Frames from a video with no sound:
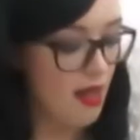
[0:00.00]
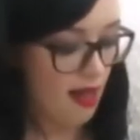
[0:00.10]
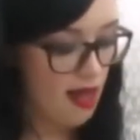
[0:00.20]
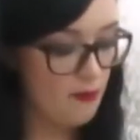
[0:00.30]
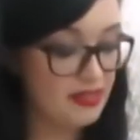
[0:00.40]

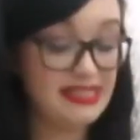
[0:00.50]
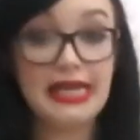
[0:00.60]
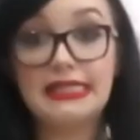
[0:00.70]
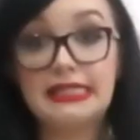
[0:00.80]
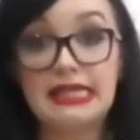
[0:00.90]
And
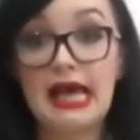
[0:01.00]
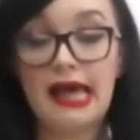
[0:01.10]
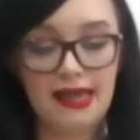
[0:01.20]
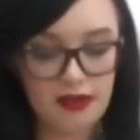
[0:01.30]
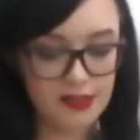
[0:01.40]
day to
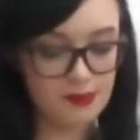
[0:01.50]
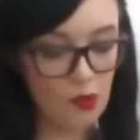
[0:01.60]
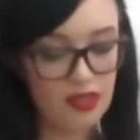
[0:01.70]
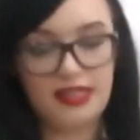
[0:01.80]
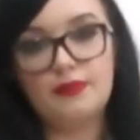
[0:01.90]
day, I
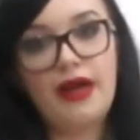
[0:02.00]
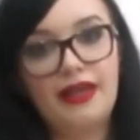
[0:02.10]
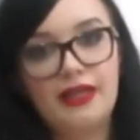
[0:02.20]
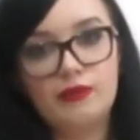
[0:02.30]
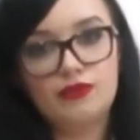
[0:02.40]
spotted this
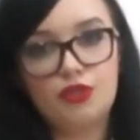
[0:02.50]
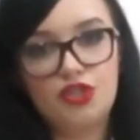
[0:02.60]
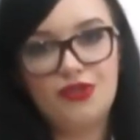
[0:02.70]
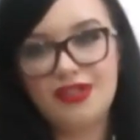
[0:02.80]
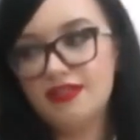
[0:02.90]
palette. It was
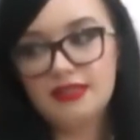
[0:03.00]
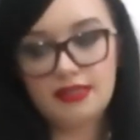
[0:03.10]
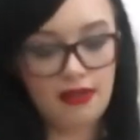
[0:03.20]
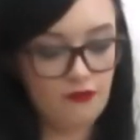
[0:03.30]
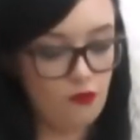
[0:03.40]
reduced, I think,
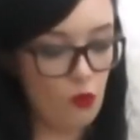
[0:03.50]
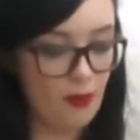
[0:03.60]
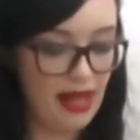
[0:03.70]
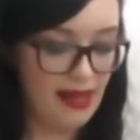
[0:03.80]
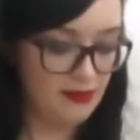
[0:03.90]
to like
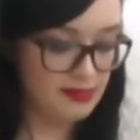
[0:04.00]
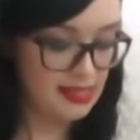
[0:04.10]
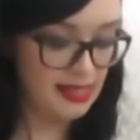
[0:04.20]
£4.